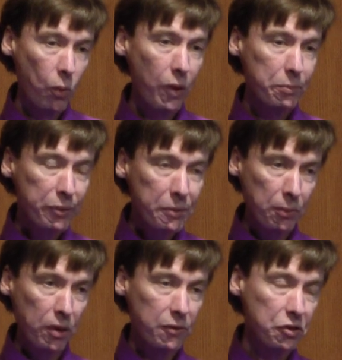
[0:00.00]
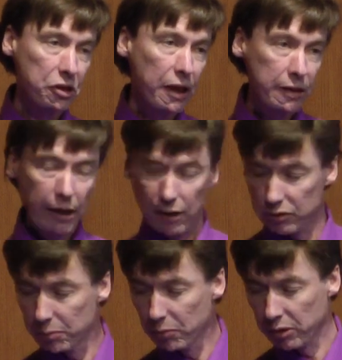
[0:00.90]
what people have said,
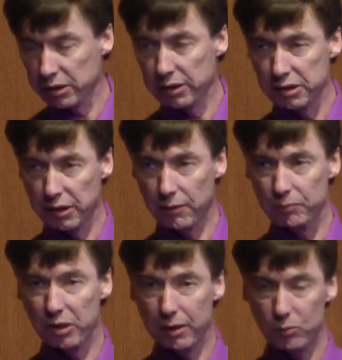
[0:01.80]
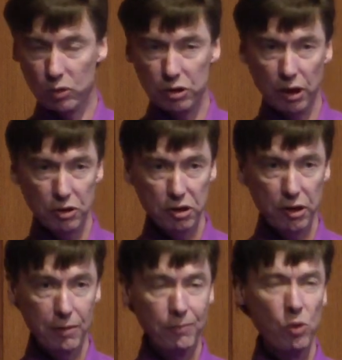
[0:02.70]
how the book has helped them or touched
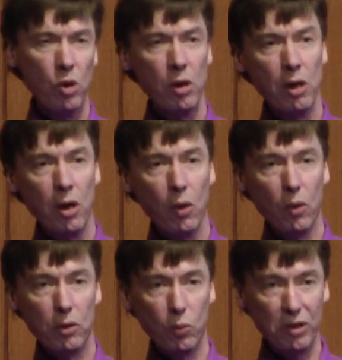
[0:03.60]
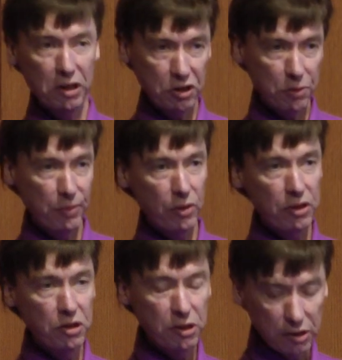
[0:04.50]
them, or what
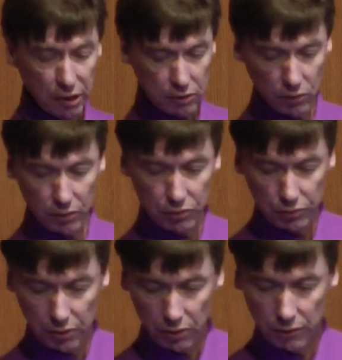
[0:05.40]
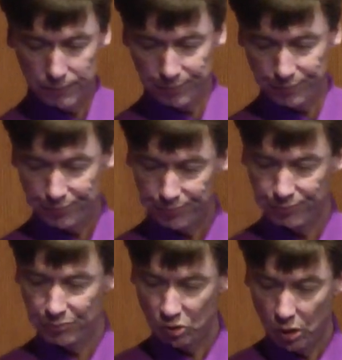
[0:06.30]
experiences they're going through.
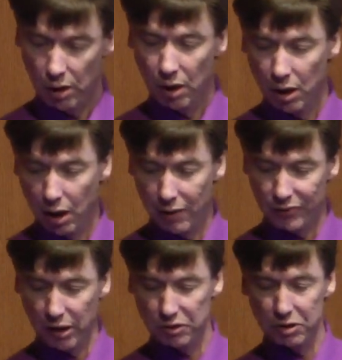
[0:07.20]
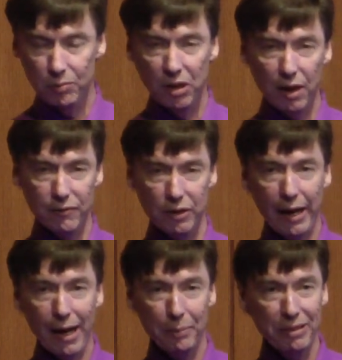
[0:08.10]
I found some love and
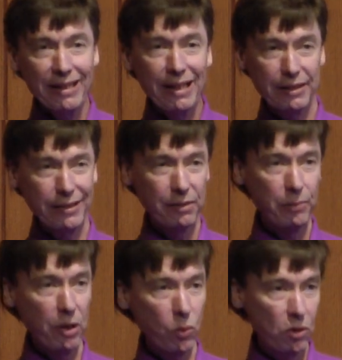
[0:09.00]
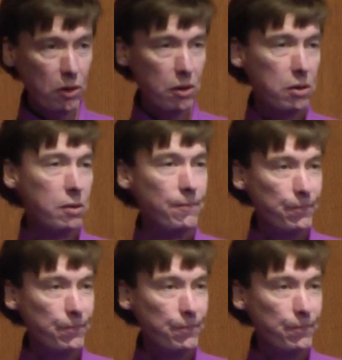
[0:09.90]
happiness in my world.